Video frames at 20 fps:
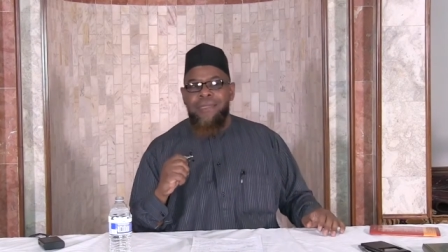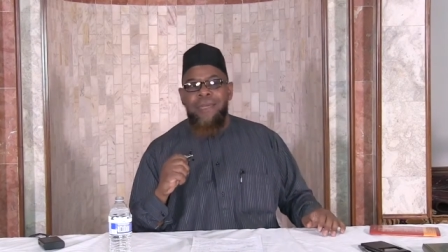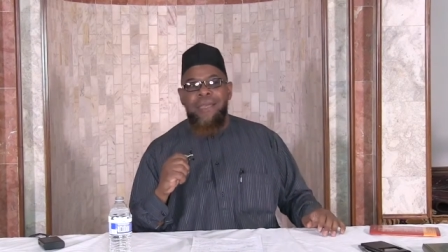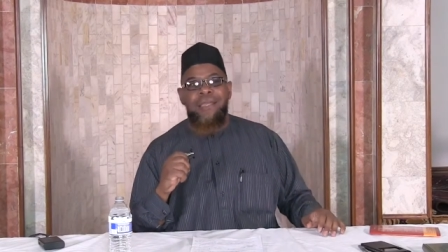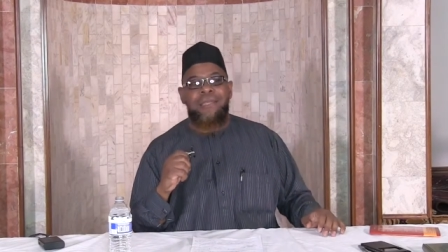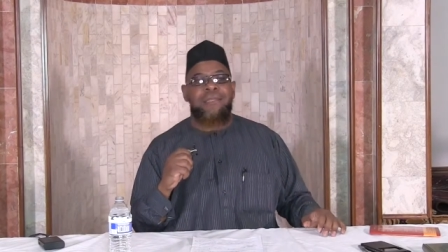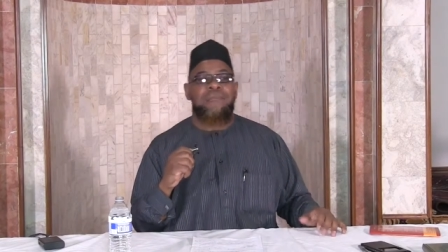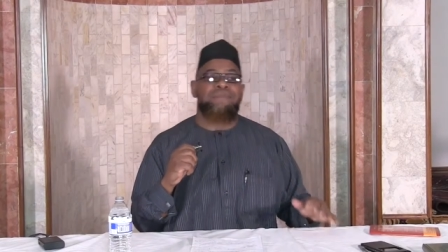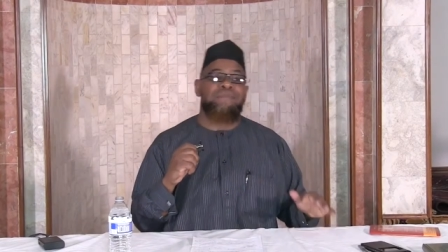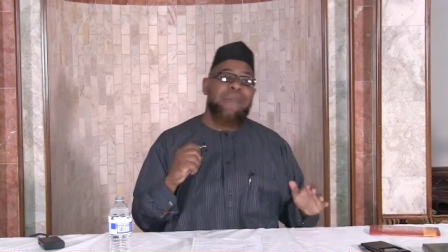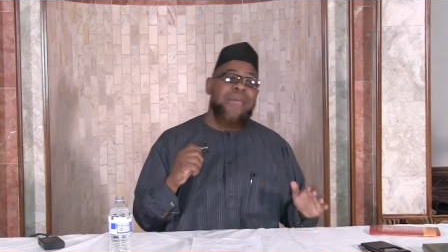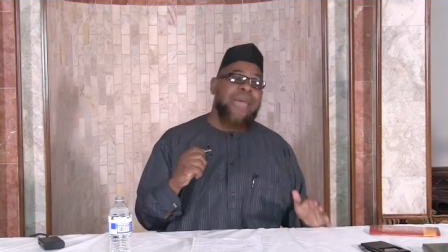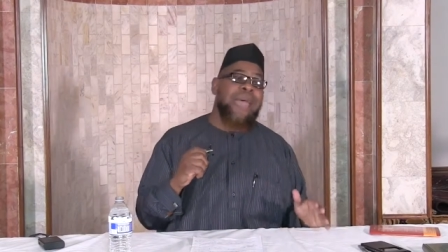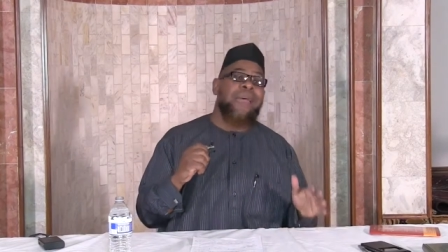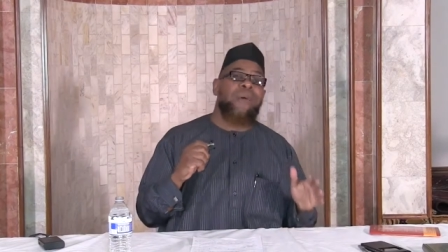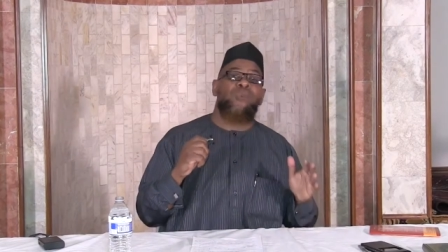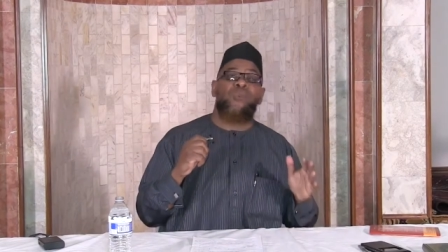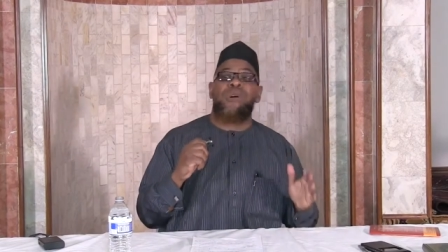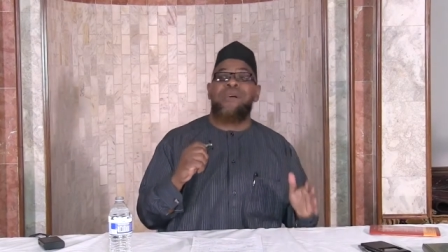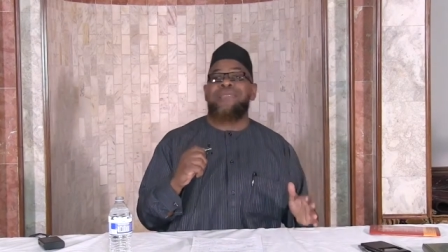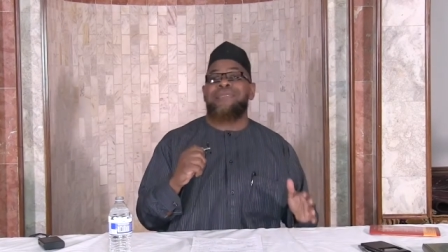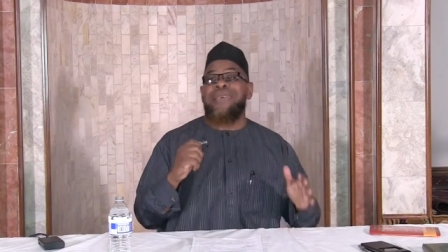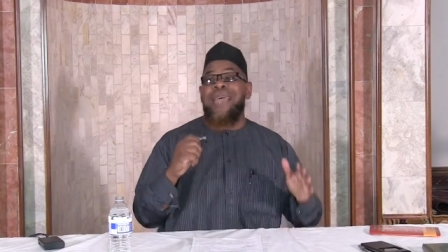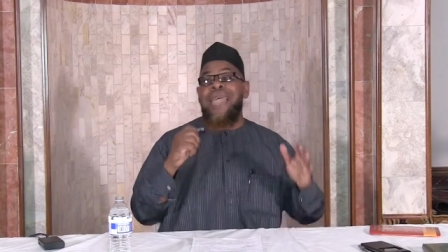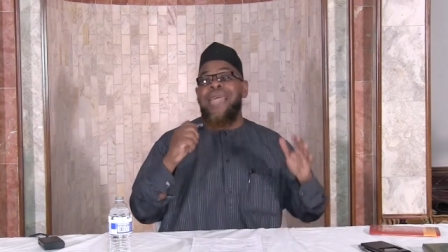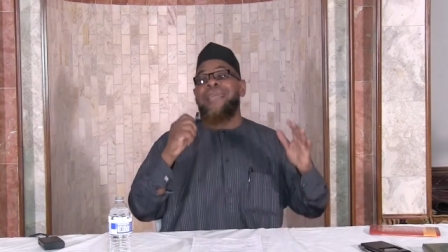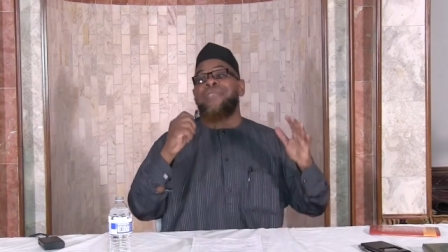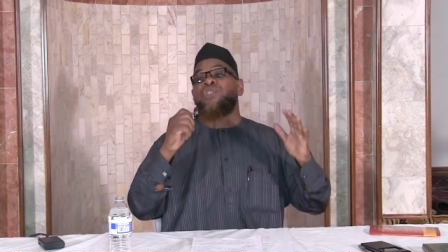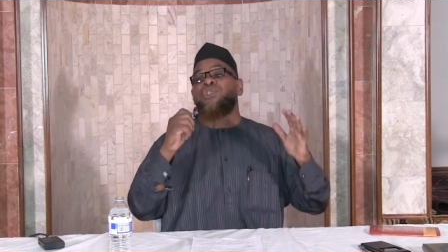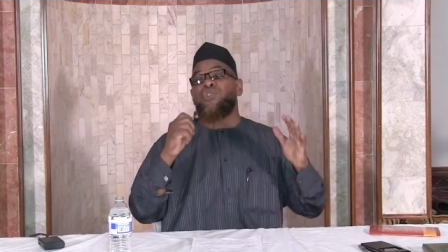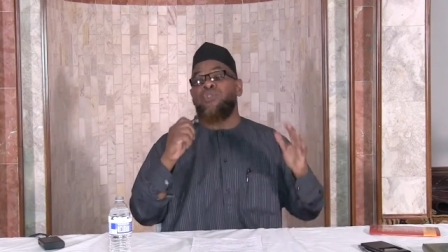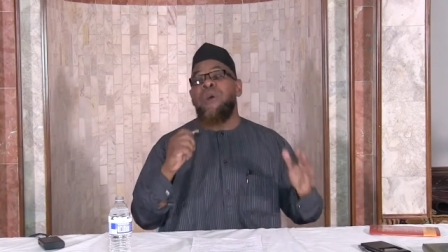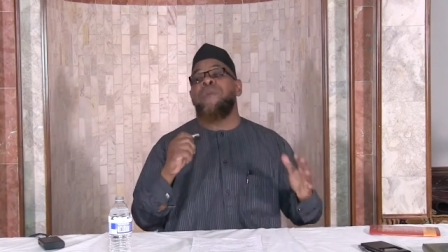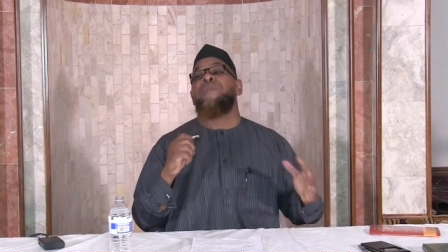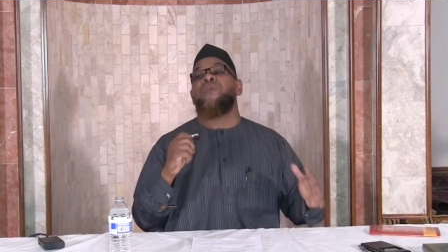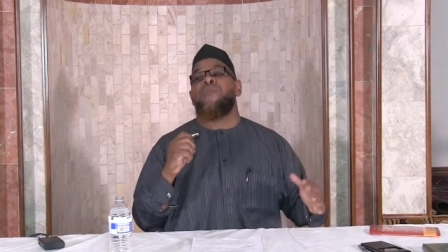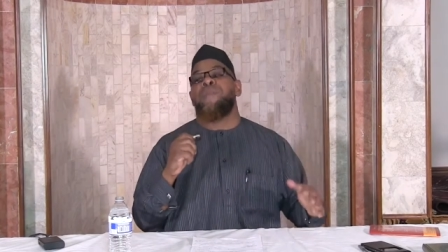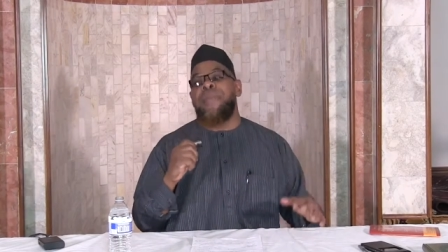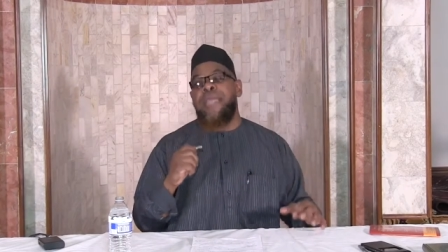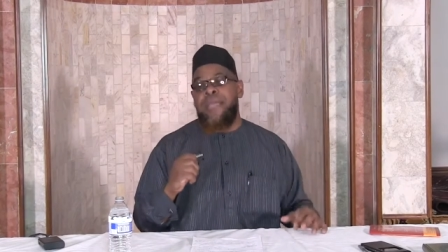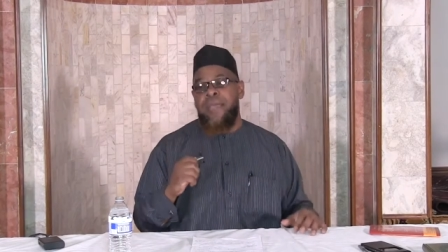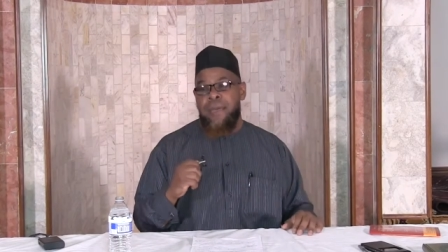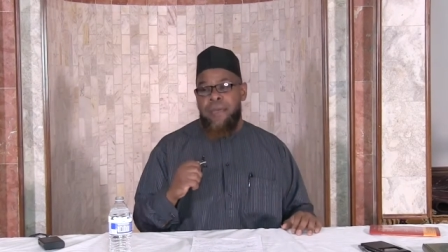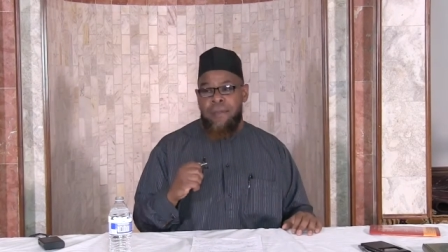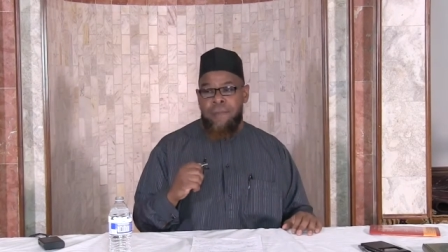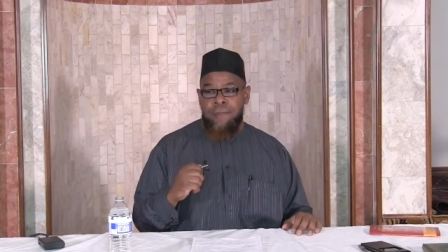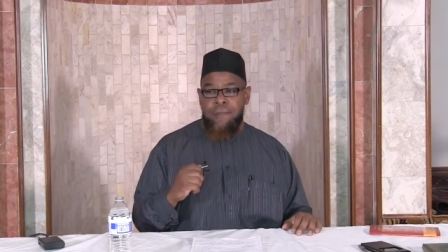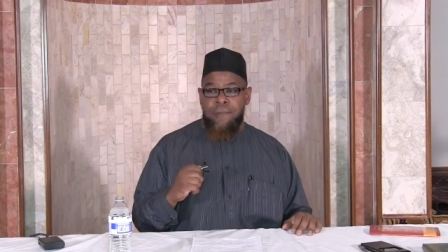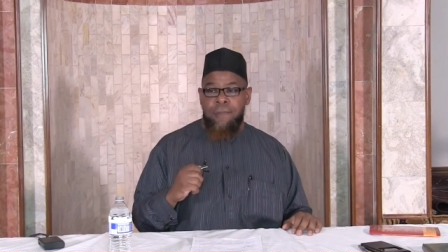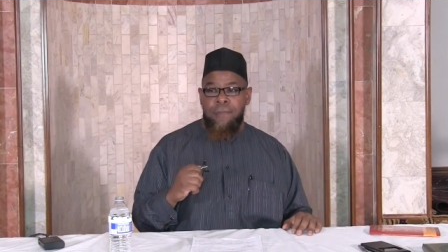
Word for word: This man was a troublemaker.